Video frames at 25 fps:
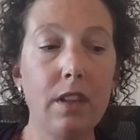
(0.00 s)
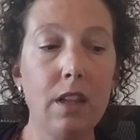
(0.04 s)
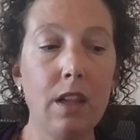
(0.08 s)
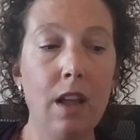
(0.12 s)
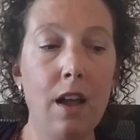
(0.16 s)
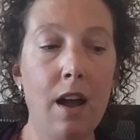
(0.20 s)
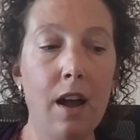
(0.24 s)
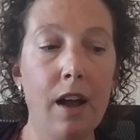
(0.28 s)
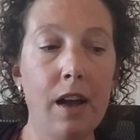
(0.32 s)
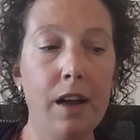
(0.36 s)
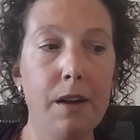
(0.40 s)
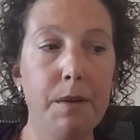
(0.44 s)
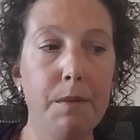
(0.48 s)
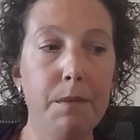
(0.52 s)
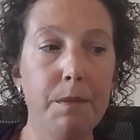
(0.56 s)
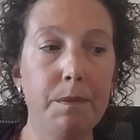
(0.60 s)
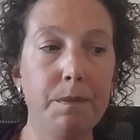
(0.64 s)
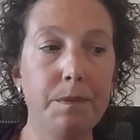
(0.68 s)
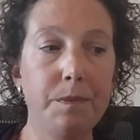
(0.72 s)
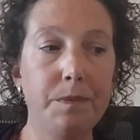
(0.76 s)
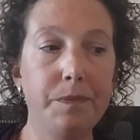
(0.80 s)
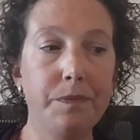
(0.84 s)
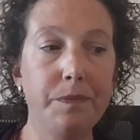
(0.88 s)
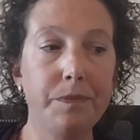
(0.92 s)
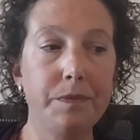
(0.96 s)

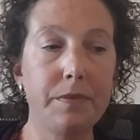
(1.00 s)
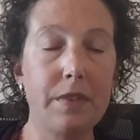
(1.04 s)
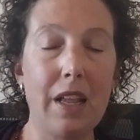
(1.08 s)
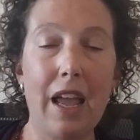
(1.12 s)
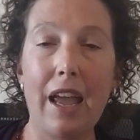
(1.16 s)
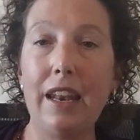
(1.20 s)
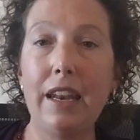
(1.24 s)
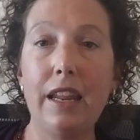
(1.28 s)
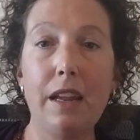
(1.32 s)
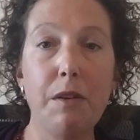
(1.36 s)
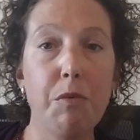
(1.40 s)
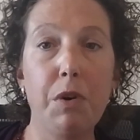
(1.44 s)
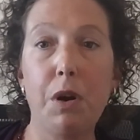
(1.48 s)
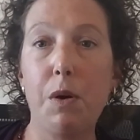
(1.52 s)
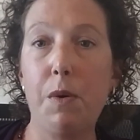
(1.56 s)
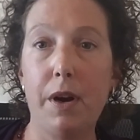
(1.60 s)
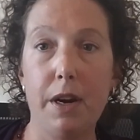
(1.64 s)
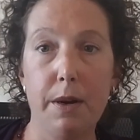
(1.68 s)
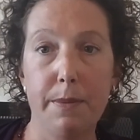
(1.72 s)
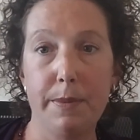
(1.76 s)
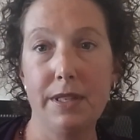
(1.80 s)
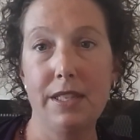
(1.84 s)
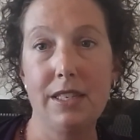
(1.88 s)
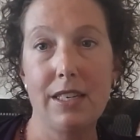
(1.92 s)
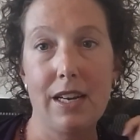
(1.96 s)
um, any
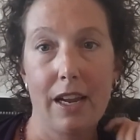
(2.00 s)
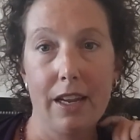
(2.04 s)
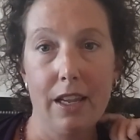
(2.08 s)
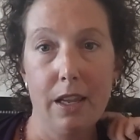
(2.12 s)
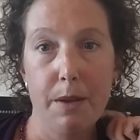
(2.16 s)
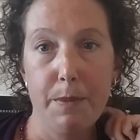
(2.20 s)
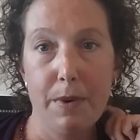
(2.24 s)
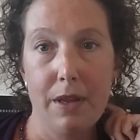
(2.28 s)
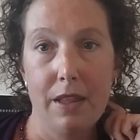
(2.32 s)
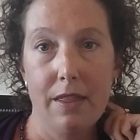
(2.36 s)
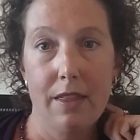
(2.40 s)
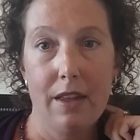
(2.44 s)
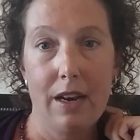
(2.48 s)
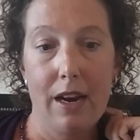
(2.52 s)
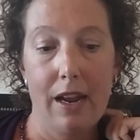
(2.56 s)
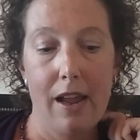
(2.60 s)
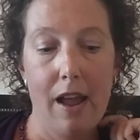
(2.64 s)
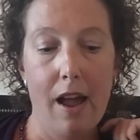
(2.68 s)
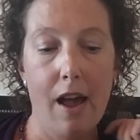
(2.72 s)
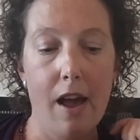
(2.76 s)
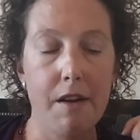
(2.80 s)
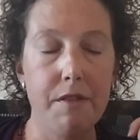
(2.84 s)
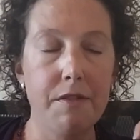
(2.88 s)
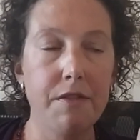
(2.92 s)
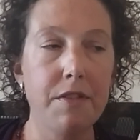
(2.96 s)
requirements document that I
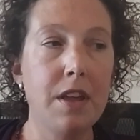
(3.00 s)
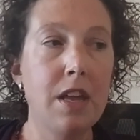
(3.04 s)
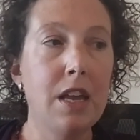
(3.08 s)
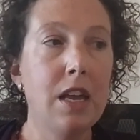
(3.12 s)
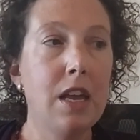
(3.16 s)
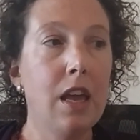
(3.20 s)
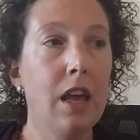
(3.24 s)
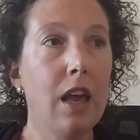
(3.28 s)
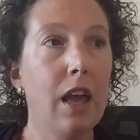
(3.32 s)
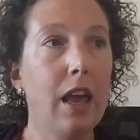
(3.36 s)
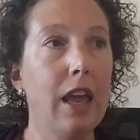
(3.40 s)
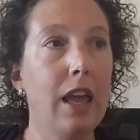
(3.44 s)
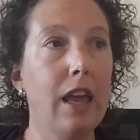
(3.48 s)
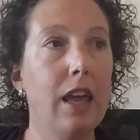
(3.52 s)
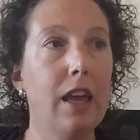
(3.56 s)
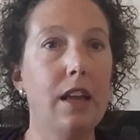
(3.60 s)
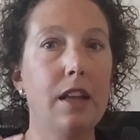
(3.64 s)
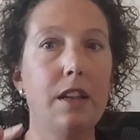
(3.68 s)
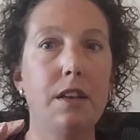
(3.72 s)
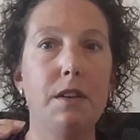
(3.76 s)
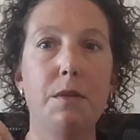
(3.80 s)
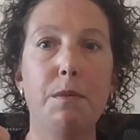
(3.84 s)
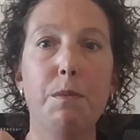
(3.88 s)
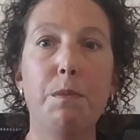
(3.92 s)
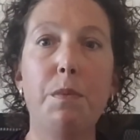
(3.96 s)
have
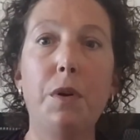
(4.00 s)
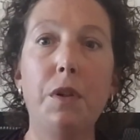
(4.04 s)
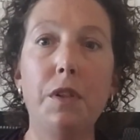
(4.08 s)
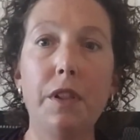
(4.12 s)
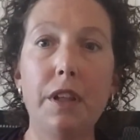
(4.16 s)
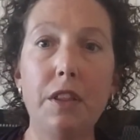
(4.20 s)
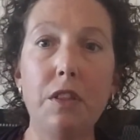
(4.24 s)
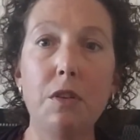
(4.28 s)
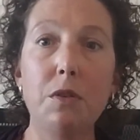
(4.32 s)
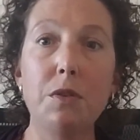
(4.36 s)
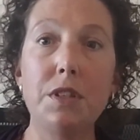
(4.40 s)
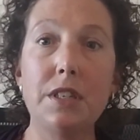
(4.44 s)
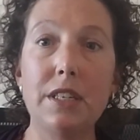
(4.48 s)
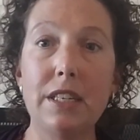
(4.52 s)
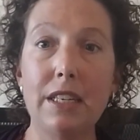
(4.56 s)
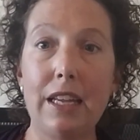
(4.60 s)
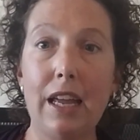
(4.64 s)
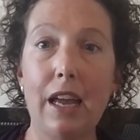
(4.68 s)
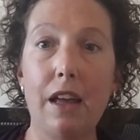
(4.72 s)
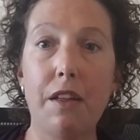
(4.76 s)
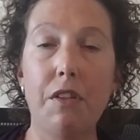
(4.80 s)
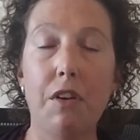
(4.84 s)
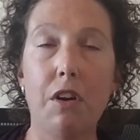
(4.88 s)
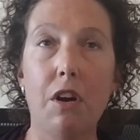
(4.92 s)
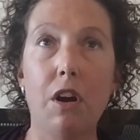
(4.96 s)
and pulling those
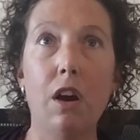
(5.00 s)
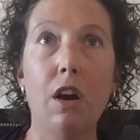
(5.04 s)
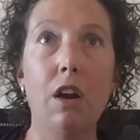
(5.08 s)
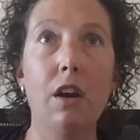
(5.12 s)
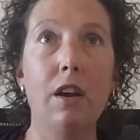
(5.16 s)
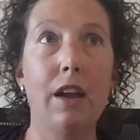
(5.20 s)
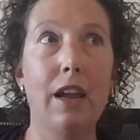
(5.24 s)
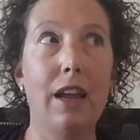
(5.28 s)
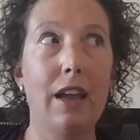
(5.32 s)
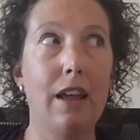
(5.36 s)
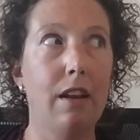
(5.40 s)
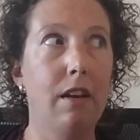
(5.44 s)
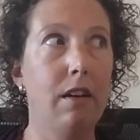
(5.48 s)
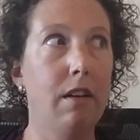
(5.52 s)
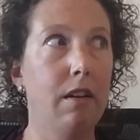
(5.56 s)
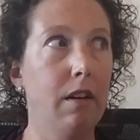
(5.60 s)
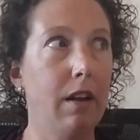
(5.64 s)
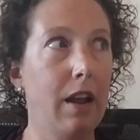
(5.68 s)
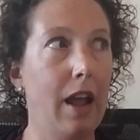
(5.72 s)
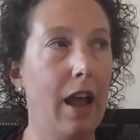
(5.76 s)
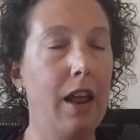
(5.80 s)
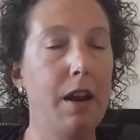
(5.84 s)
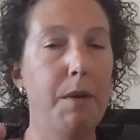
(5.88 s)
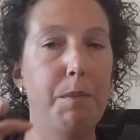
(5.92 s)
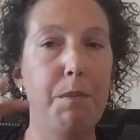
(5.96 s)
together and
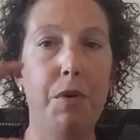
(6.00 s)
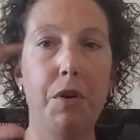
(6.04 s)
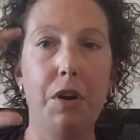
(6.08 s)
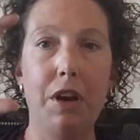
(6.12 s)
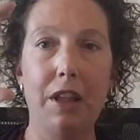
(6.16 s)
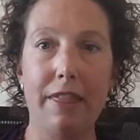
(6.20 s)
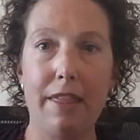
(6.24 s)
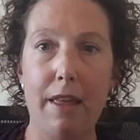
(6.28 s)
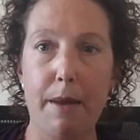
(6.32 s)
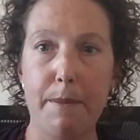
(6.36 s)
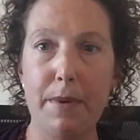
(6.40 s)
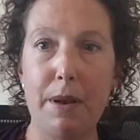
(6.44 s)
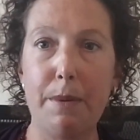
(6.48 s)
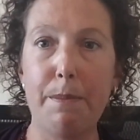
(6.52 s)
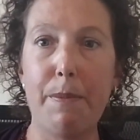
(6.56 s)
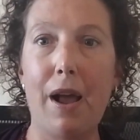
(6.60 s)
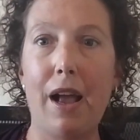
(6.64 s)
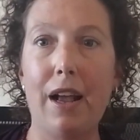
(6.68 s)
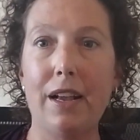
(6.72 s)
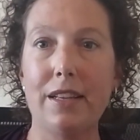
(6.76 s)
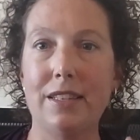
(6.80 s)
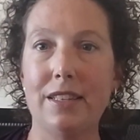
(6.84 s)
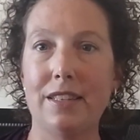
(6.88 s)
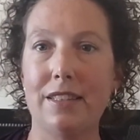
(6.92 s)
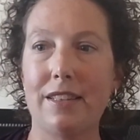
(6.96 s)
kind of putting them in
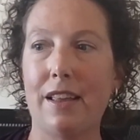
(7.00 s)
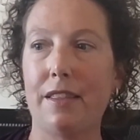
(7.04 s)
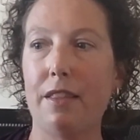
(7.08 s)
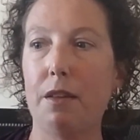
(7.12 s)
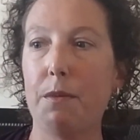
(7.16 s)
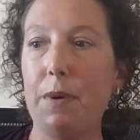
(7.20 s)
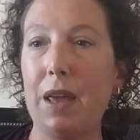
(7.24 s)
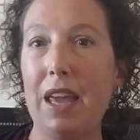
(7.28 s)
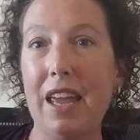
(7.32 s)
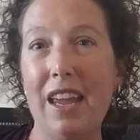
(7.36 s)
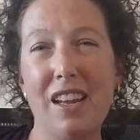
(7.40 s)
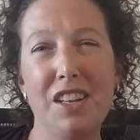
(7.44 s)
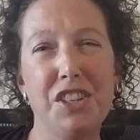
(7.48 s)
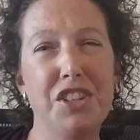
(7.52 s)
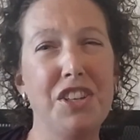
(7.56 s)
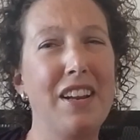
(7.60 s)
boxes on the page.